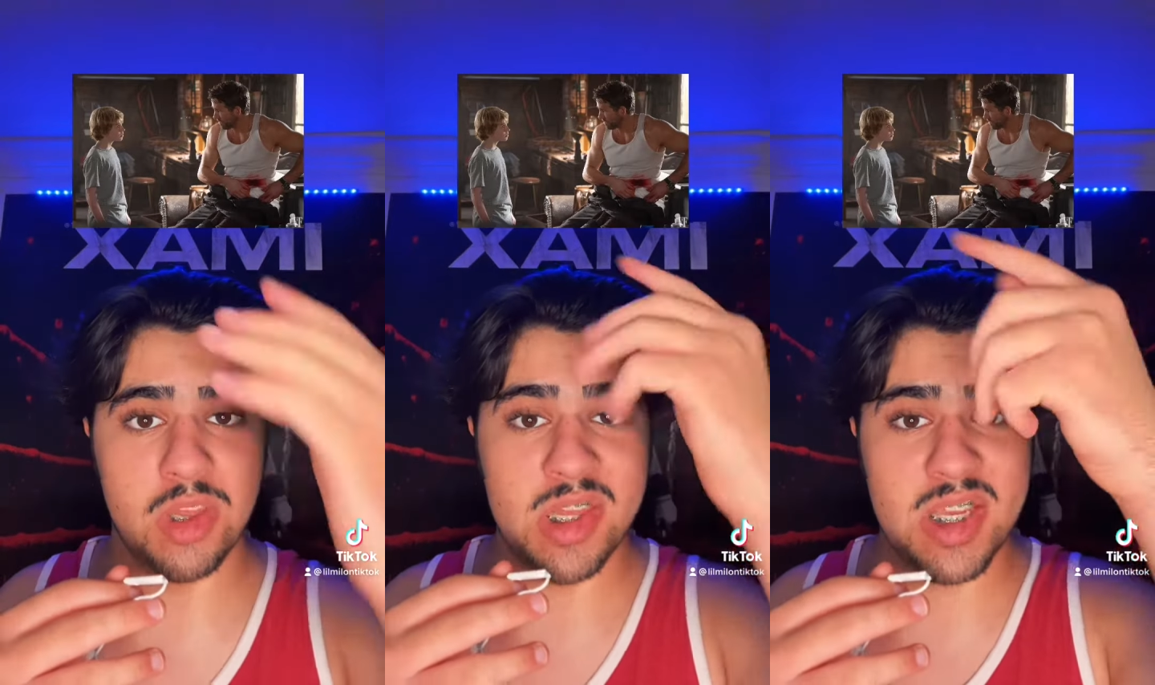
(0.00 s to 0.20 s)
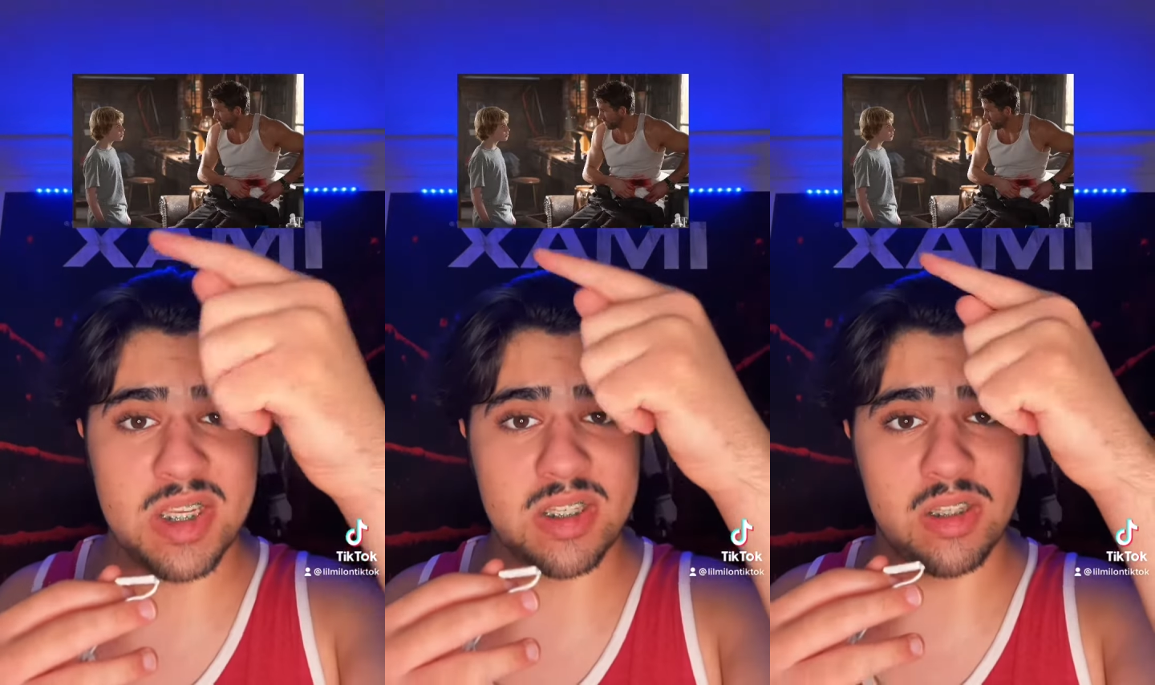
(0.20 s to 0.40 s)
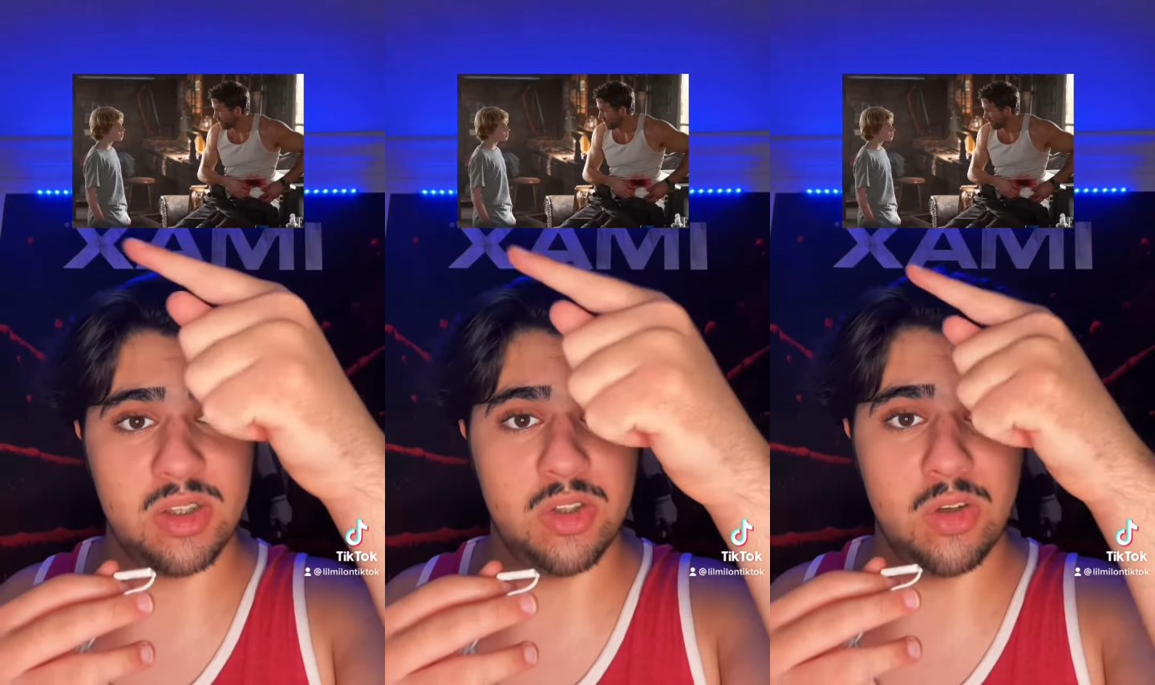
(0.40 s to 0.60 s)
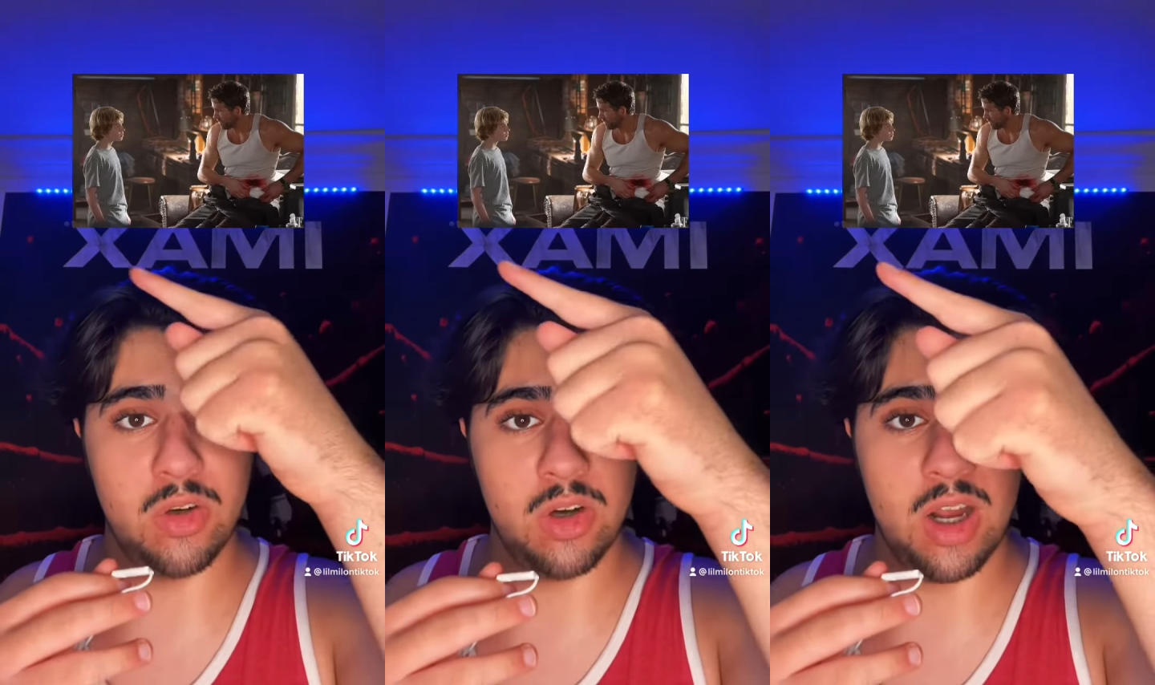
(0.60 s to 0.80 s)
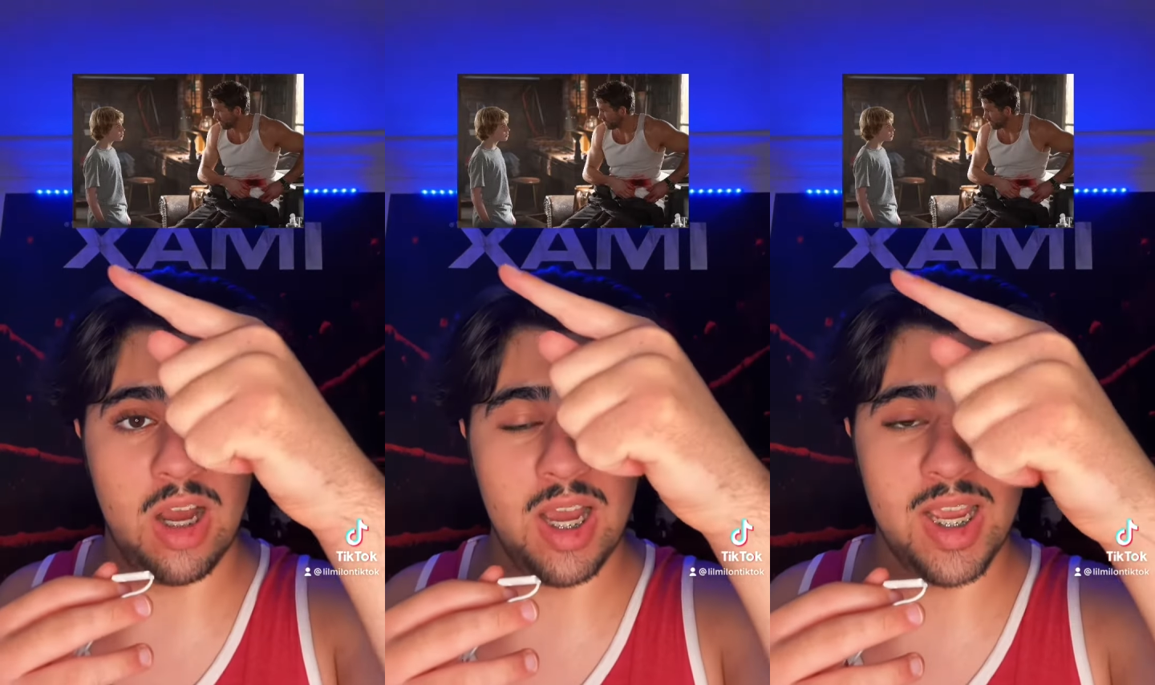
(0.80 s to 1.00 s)
This
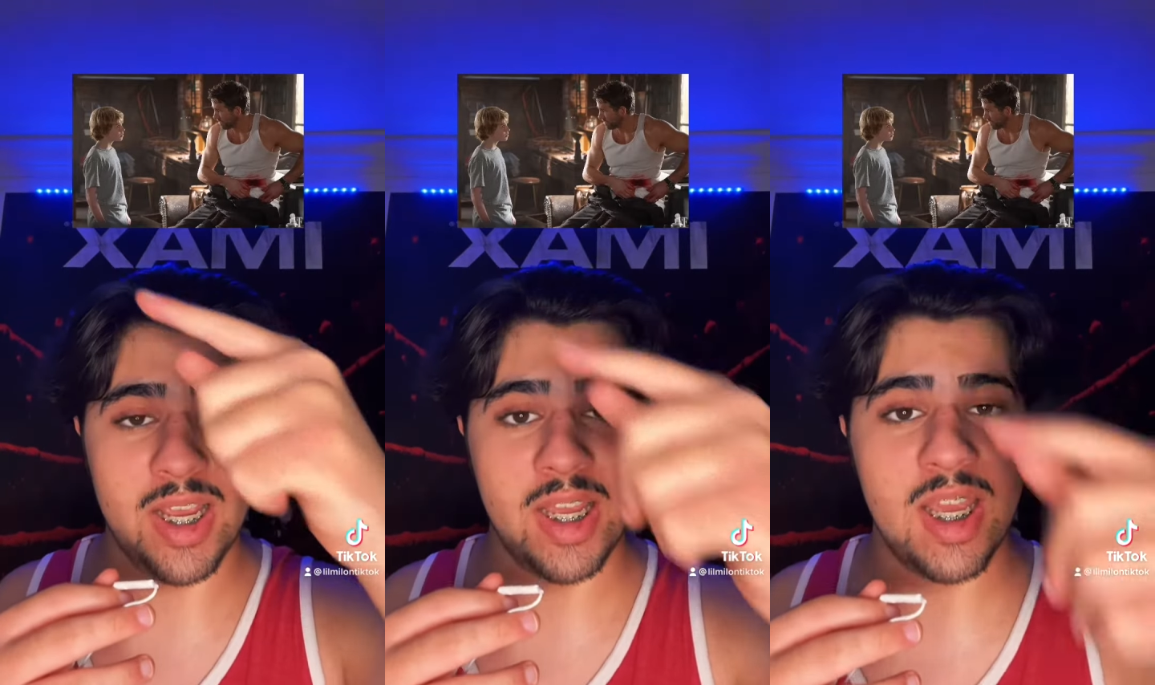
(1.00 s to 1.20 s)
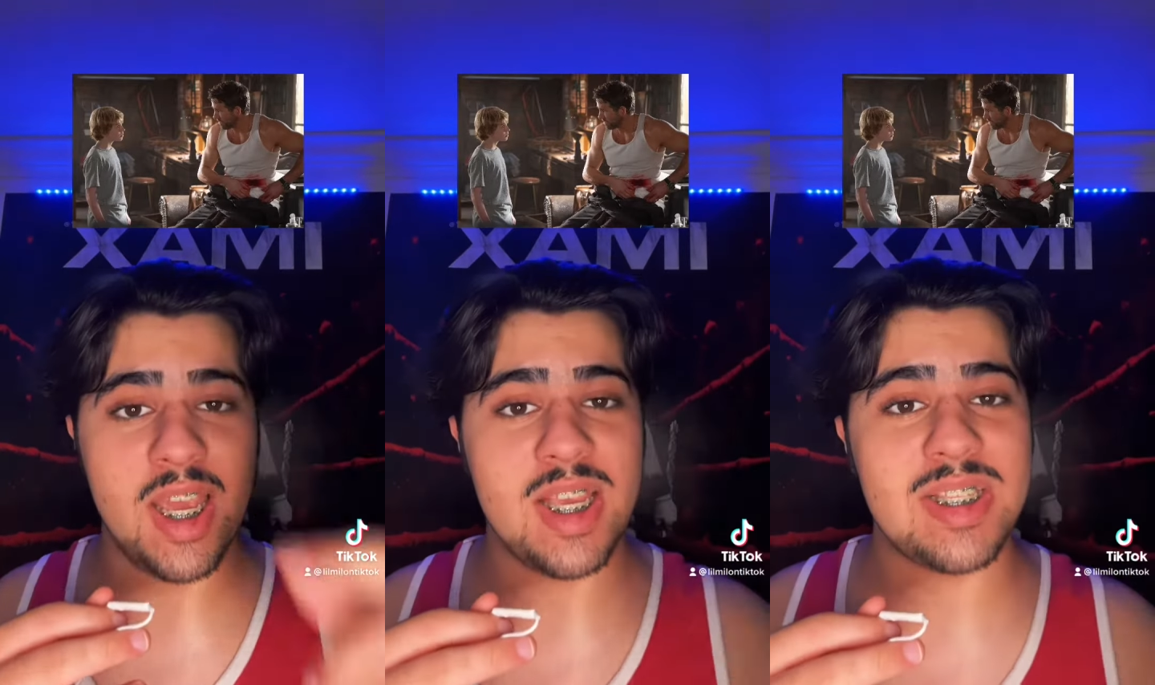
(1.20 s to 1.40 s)
little guy